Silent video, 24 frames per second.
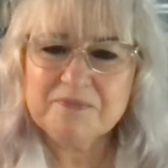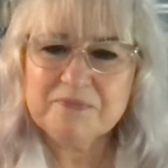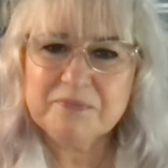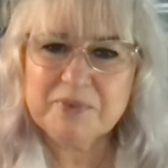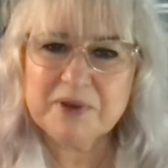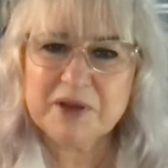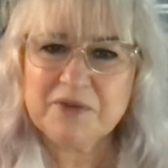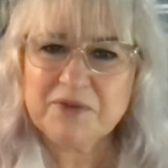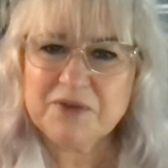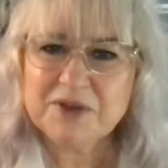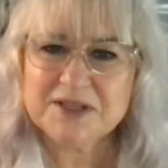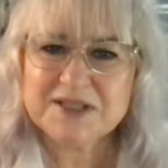
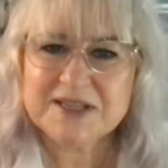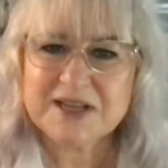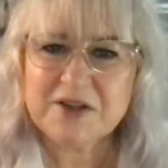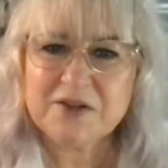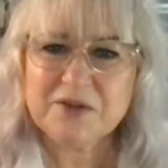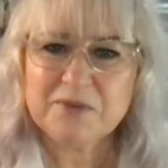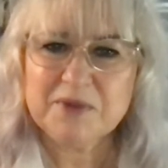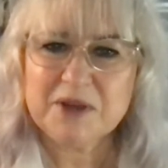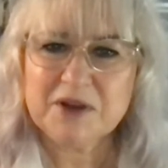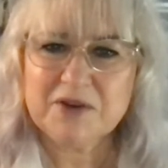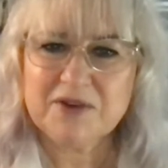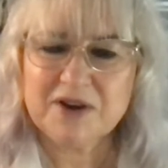But if you tell
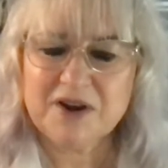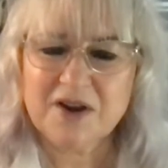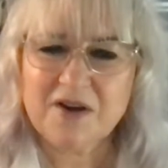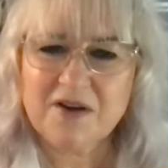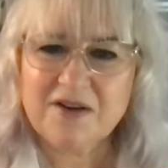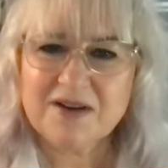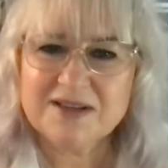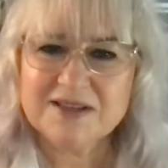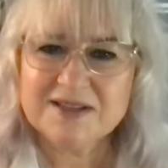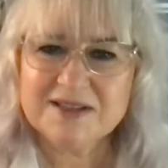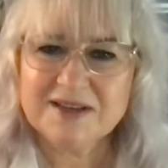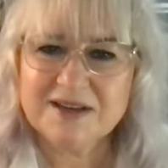them you're an
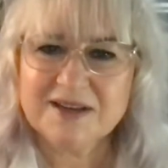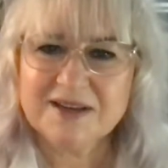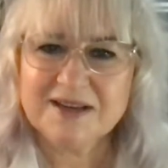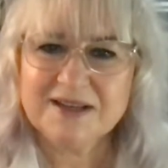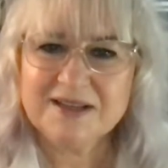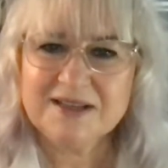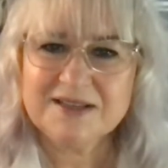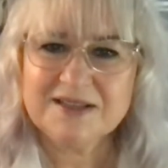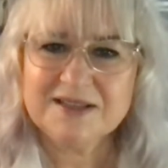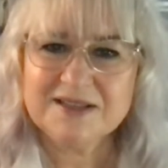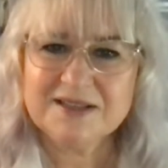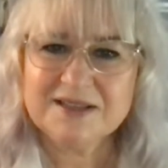
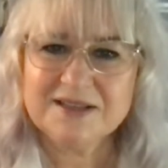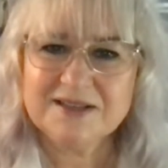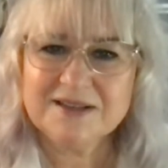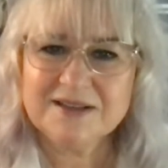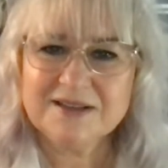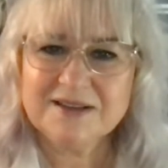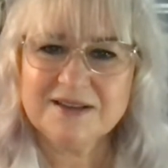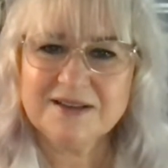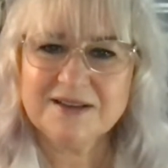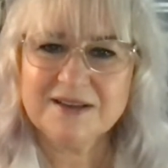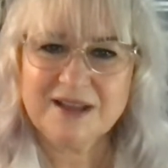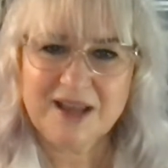artist,
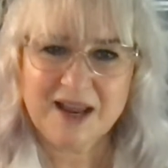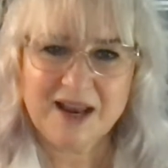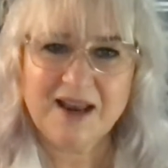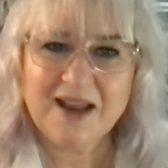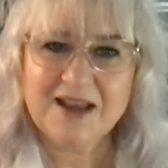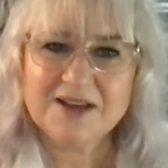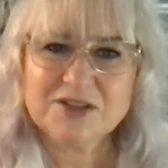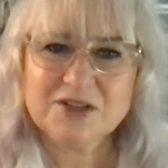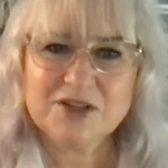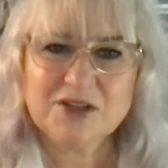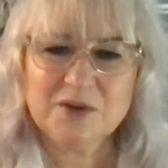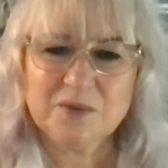they'll
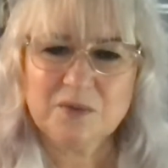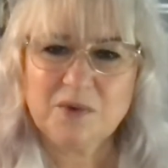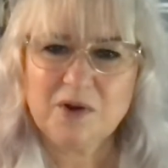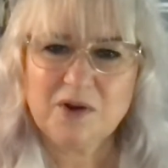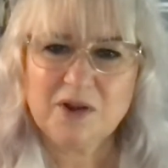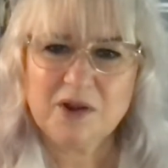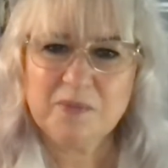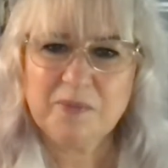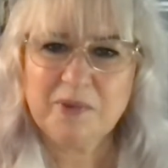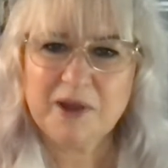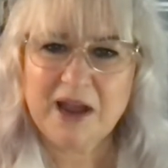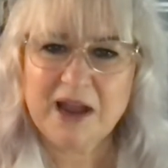ask you
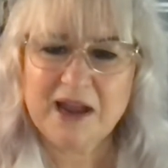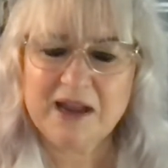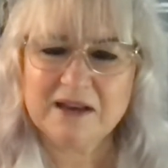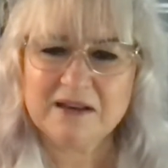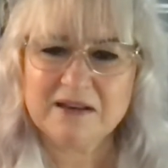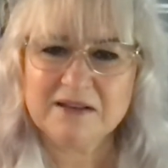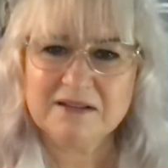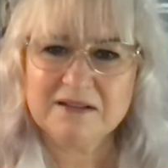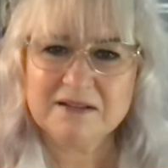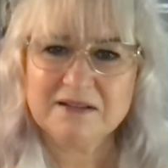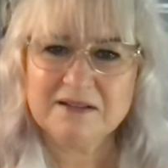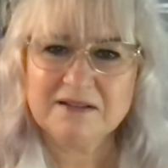what you
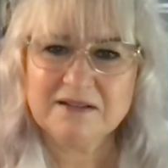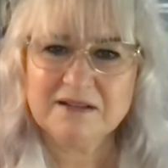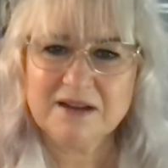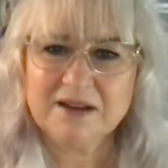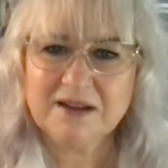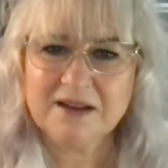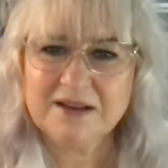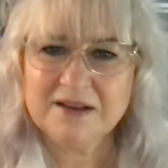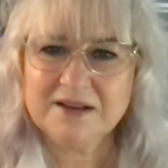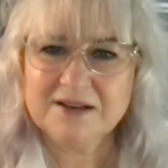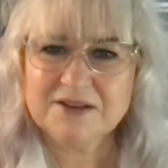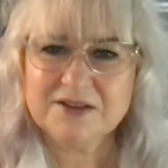paint
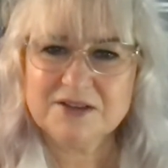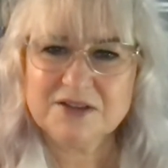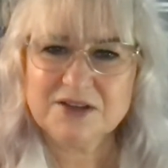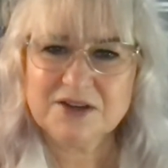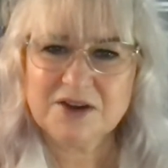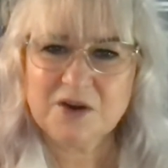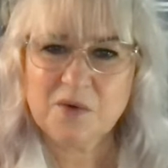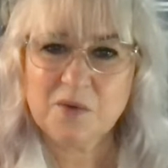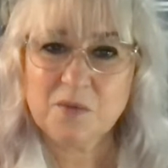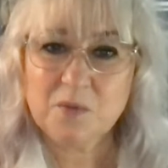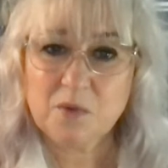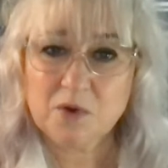and, you
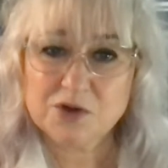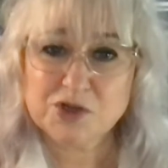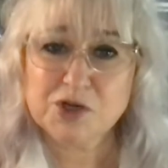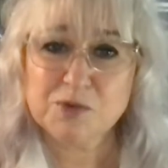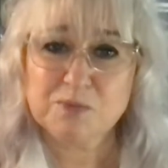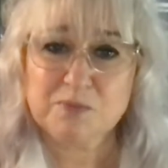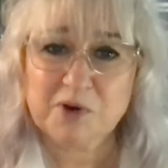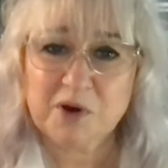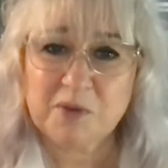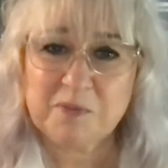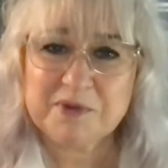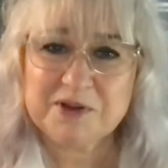know, what's
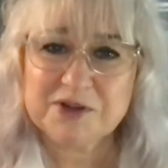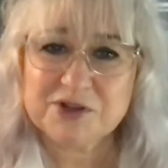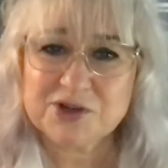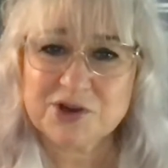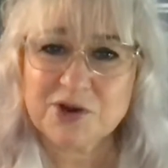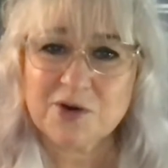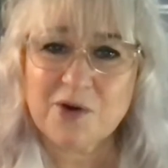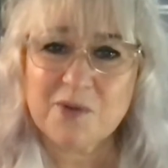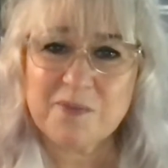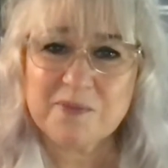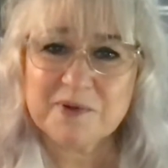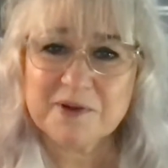your proper
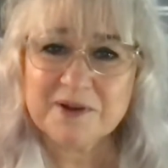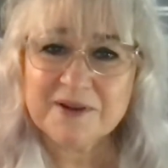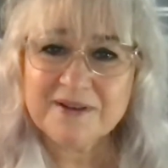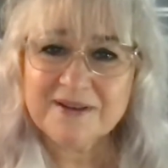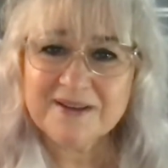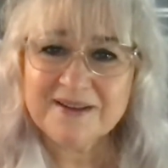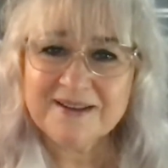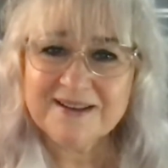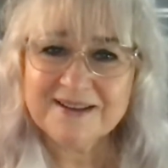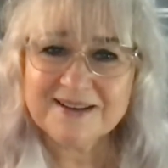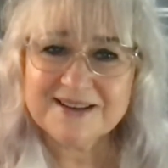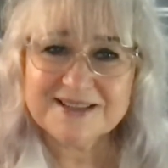job?
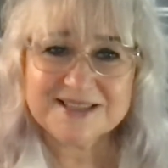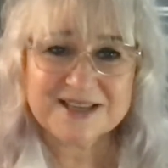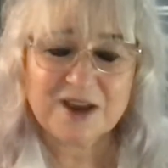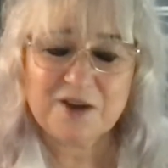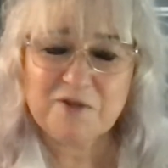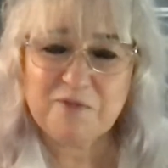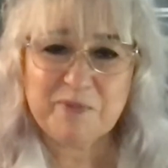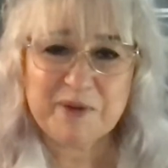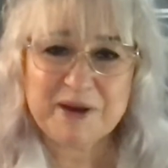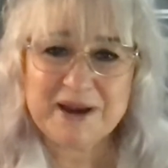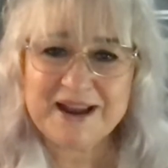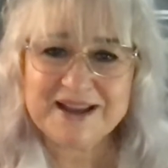Because
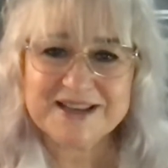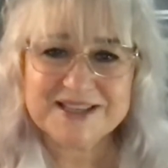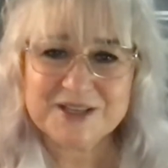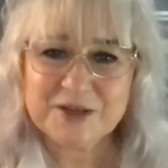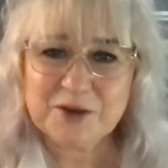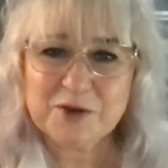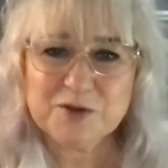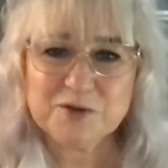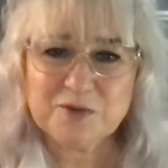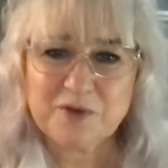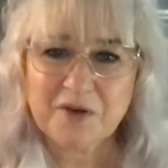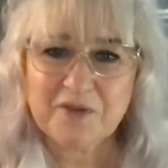I've been asked
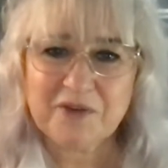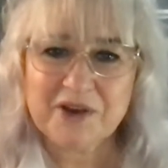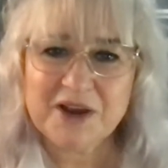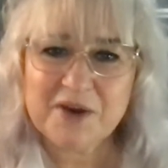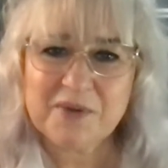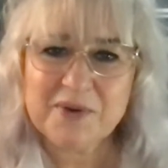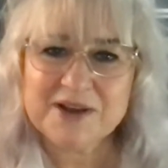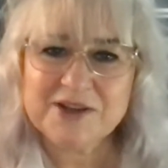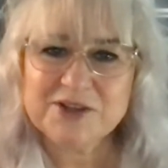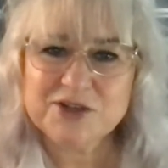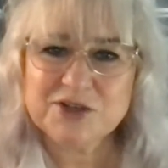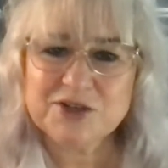those very
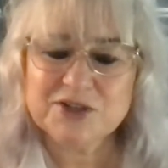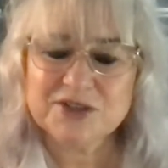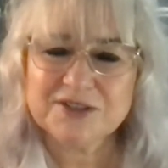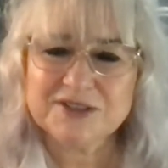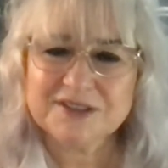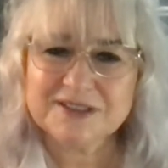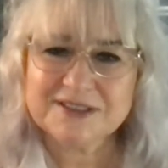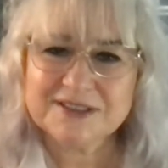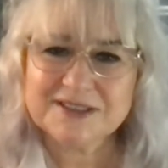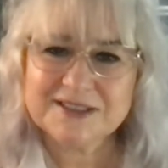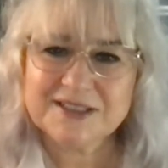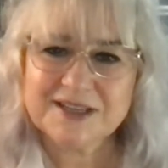
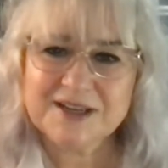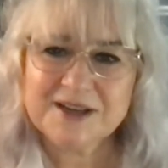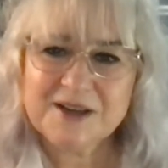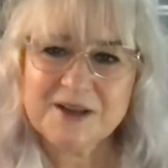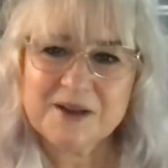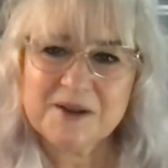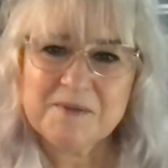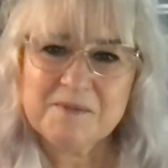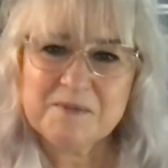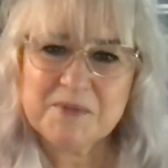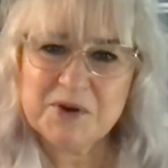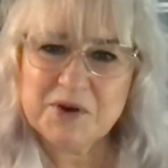questions.
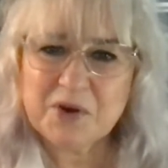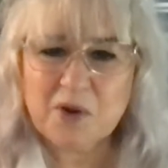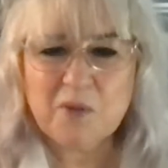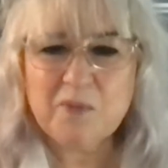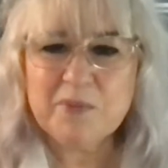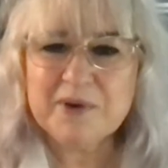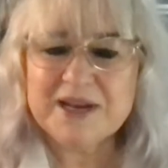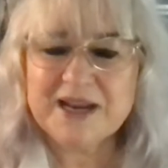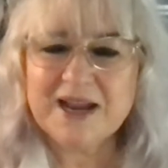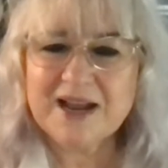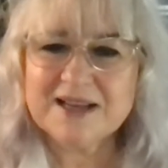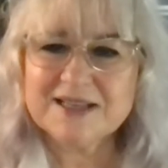But
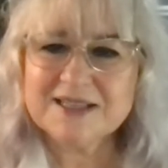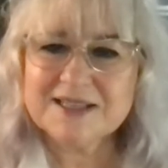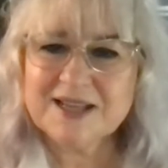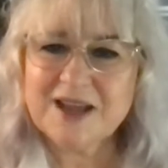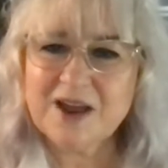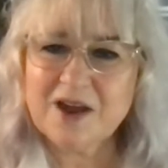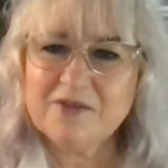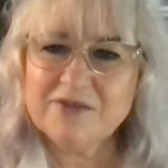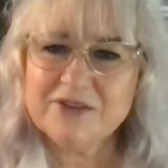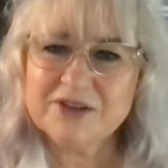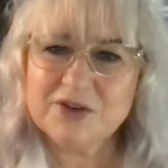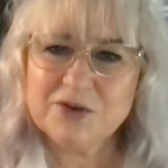nobody asked
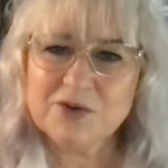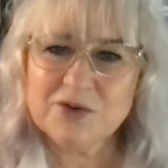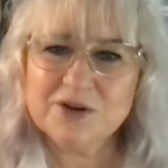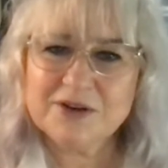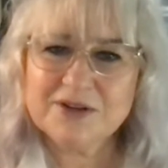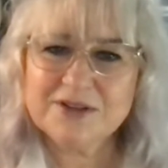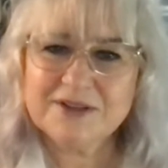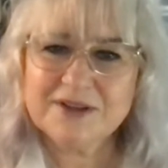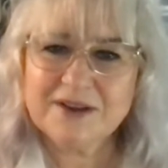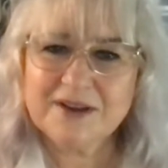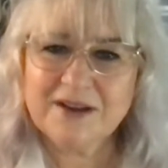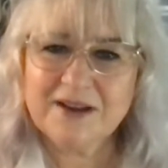that of a
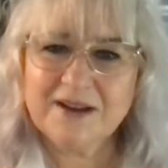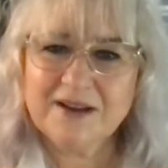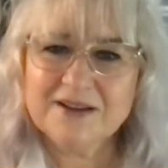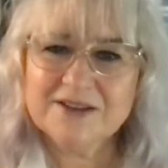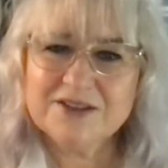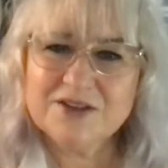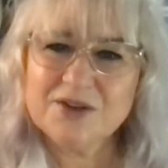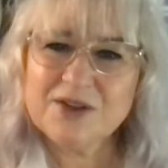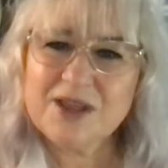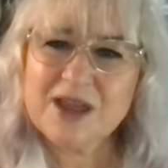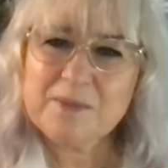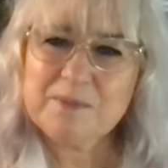doctor.
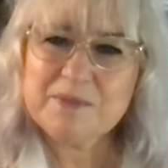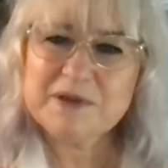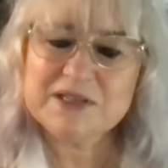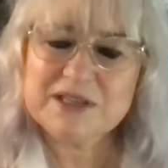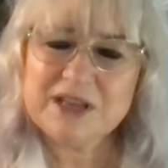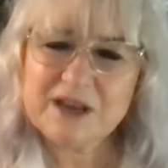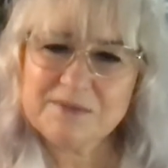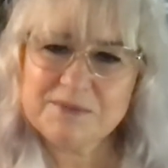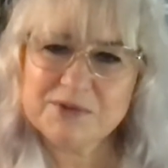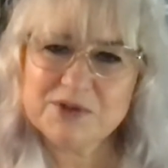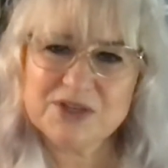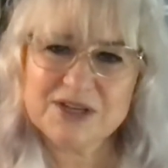So their
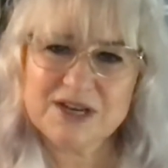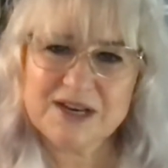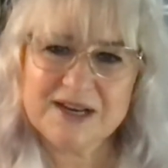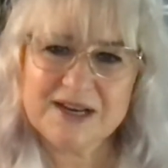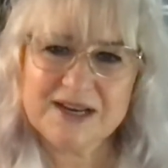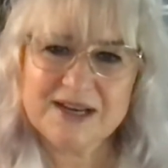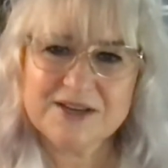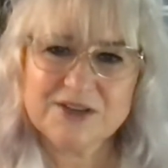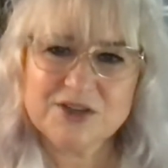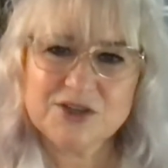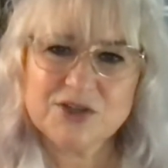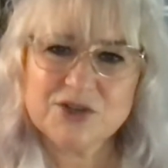perception in
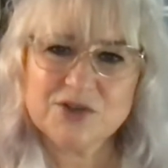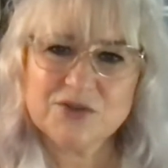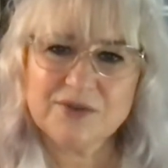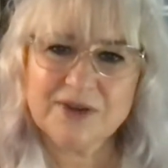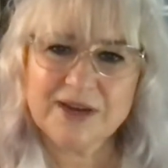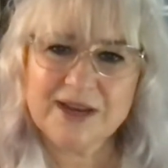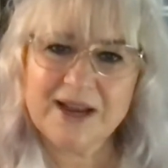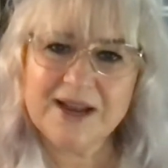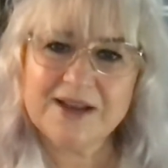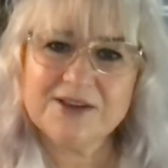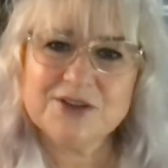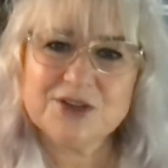
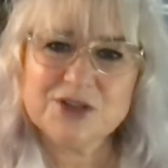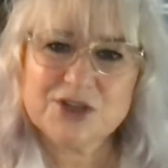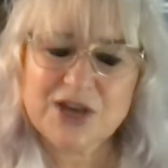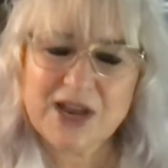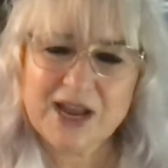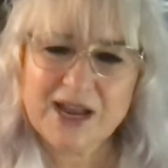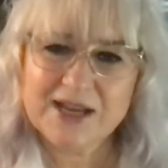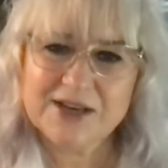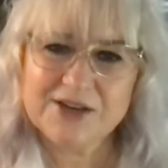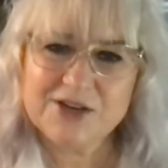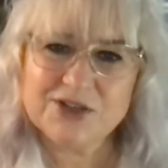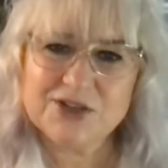history has
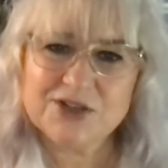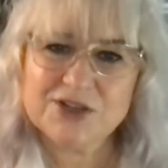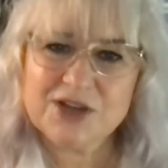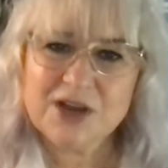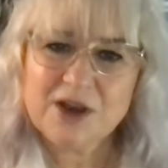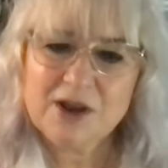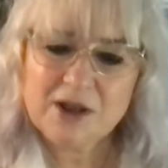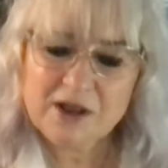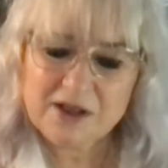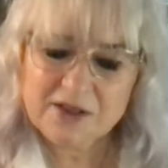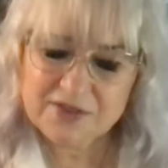changed.